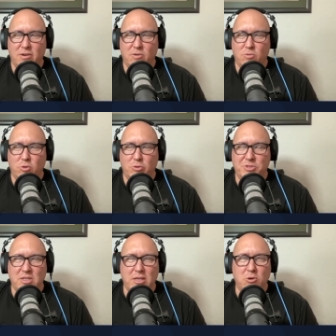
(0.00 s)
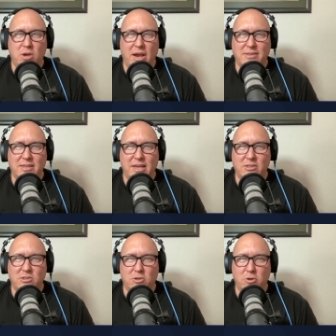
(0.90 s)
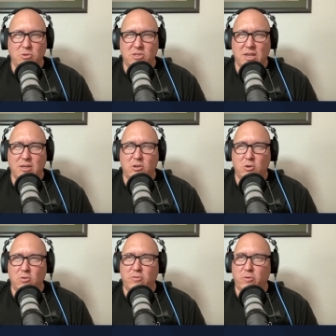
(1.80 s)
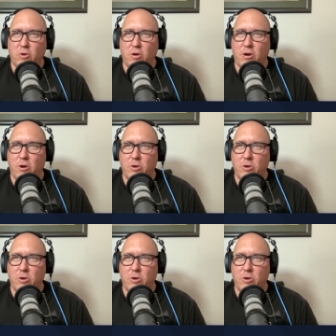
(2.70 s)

we'll see you guys again soon. Stay tuned for our